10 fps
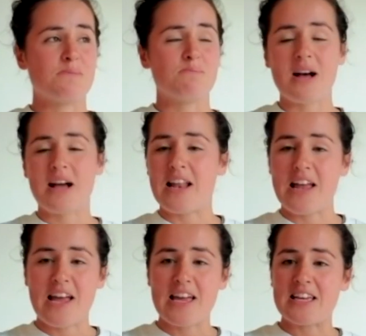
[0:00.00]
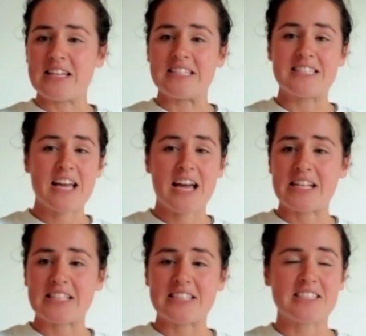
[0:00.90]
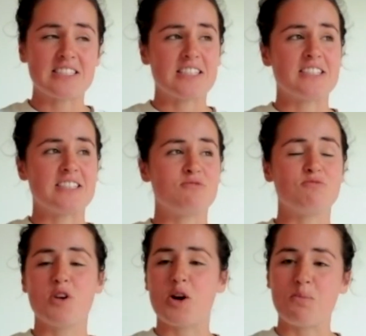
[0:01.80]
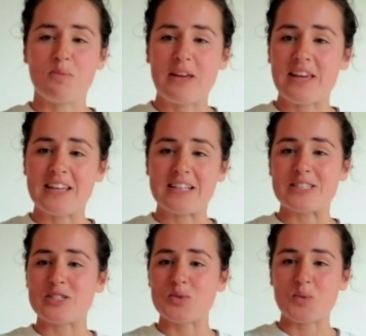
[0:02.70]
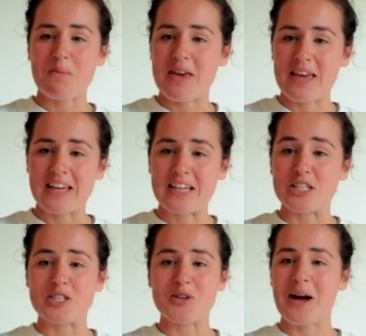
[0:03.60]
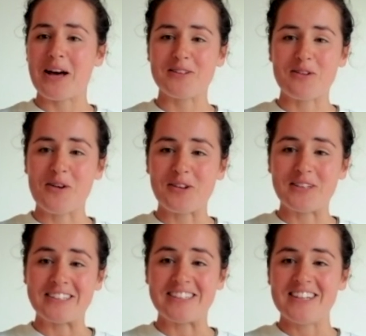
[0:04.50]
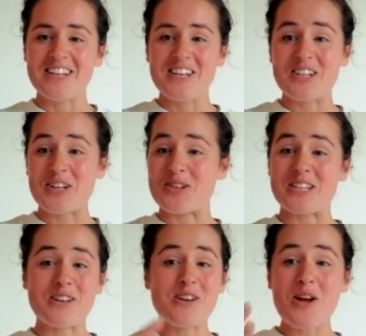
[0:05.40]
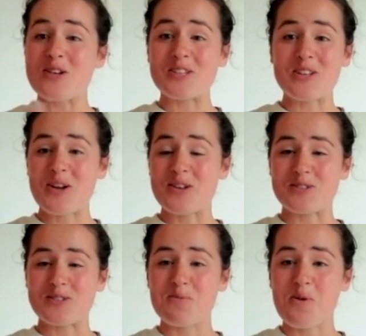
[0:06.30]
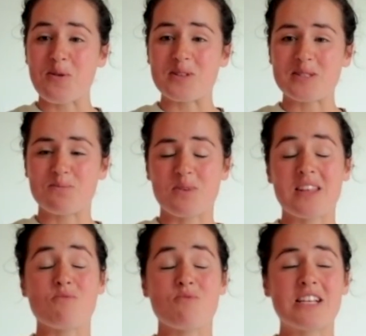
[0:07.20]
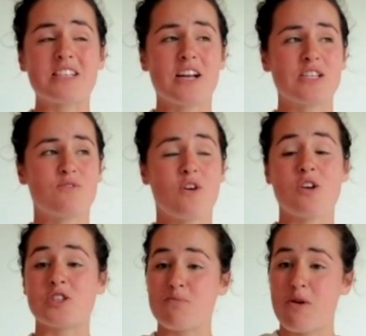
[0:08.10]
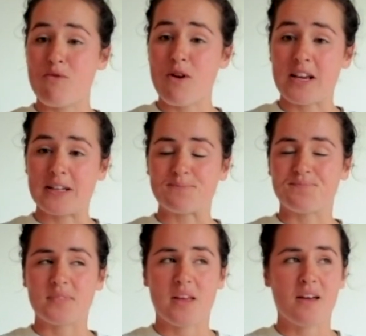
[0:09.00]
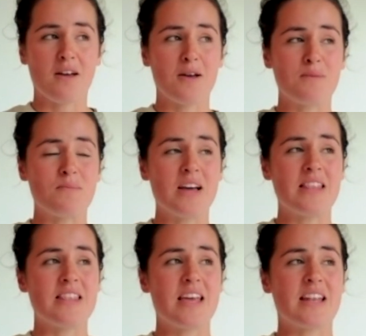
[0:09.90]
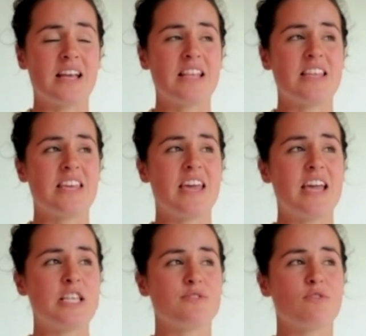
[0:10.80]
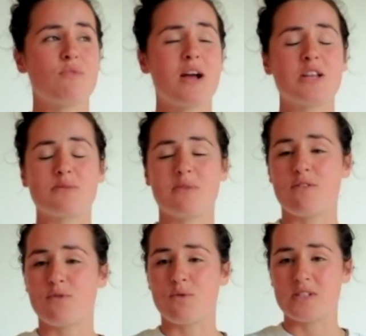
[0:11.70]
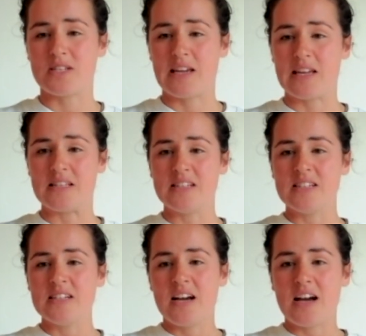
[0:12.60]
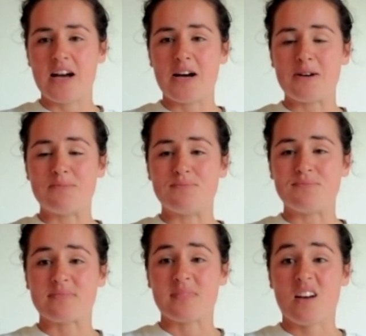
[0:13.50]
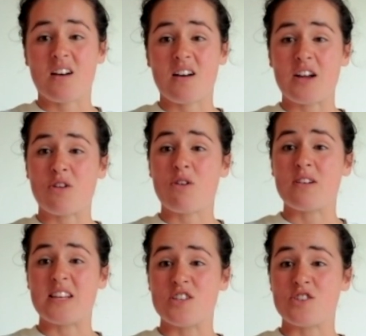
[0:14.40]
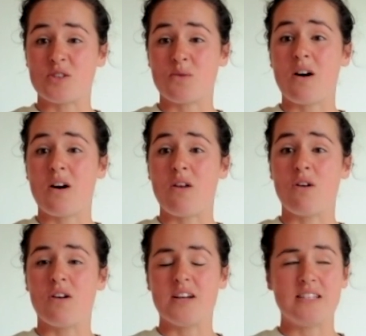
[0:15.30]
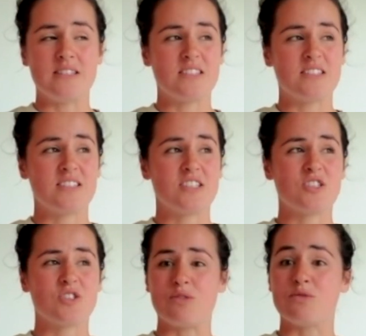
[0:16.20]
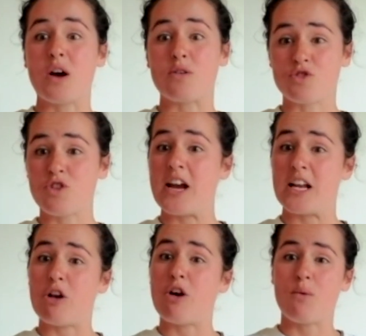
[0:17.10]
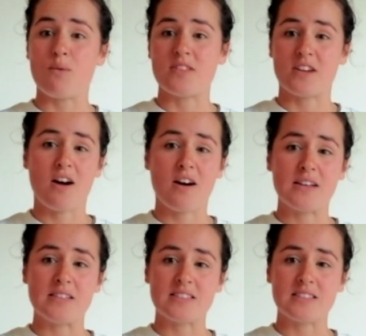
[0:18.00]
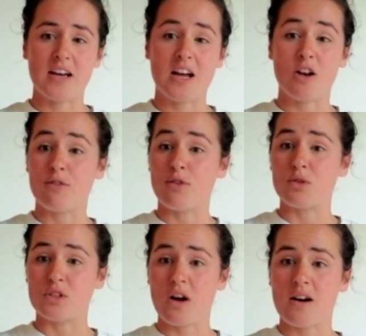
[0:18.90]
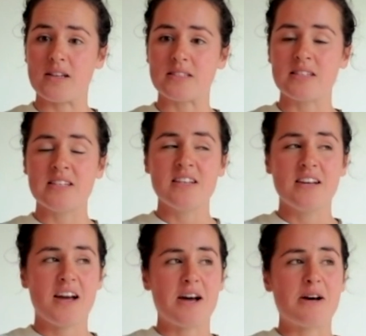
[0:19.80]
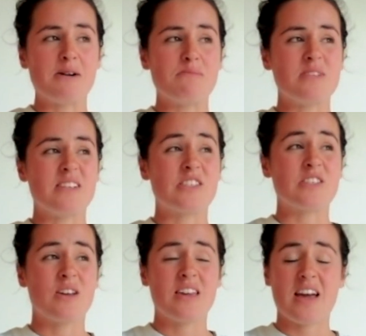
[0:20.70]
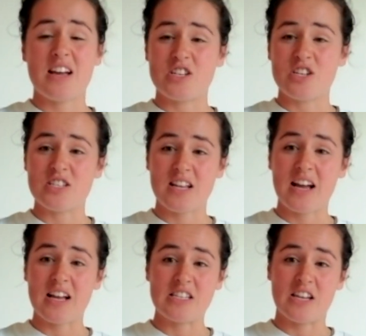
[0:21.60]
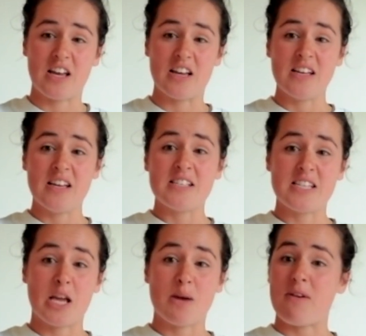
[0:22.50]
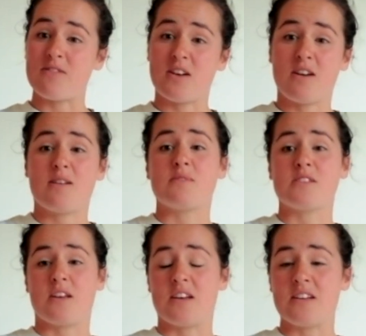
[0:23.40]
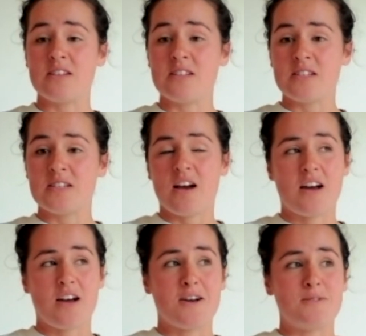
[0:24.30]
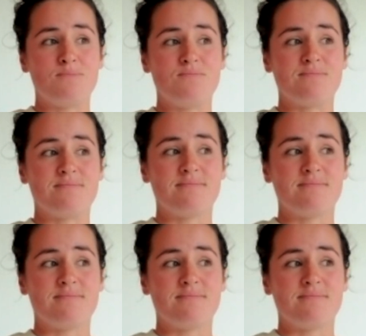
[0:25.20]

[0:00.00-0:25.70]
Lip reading: ballet and dance and rugby and swimming and duathlon and, did loads and loads of sports, but then really started to focus on my running. And then at the age of around about 14, I got injured quite a lot, and I was training a lot with the guys, a lot of older guys. And so, yeah, just had to take a bit of time to um,